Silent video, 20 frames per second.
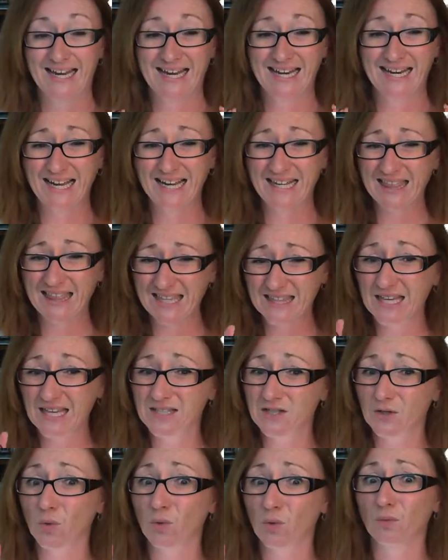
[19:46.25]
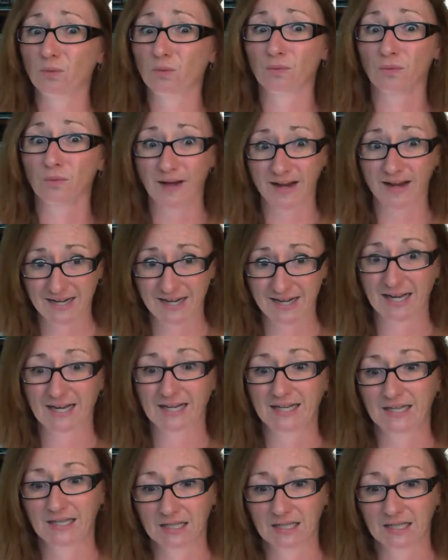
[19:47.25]
And I think that's a great
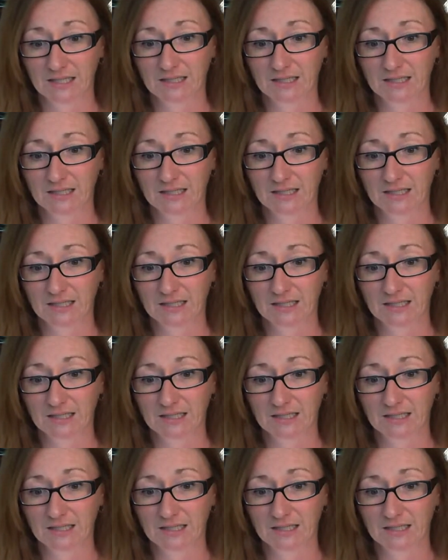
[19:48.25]
idea.